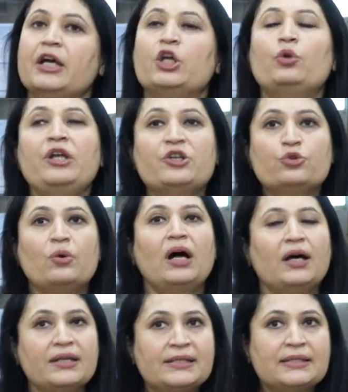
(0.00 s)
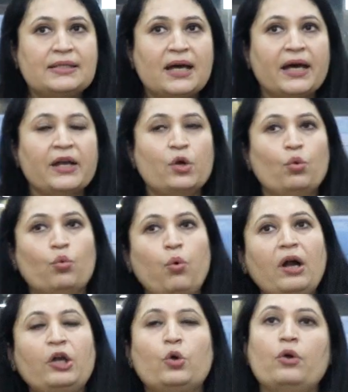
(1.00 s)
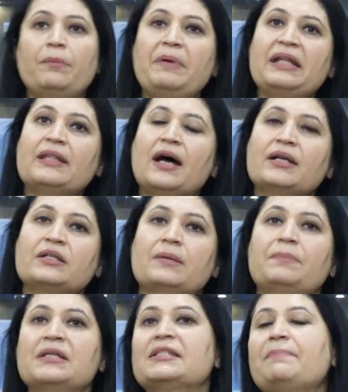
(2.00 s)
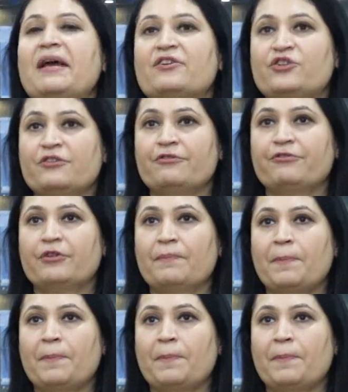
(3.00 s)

you need to understand what could be that perspective.